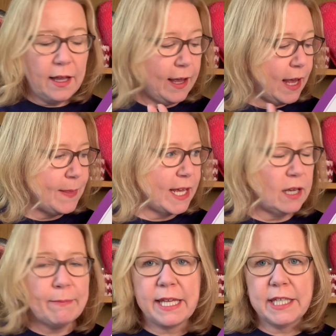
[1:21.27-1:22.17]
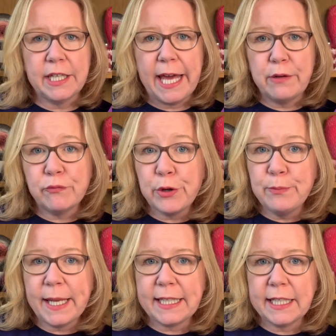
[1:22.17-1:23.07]
and then I'm making a row
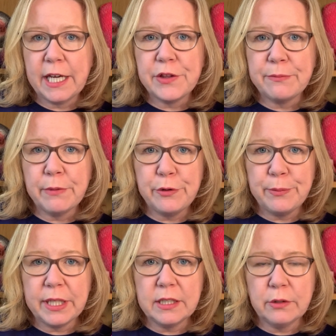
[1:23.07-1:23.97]
blanket at the moment,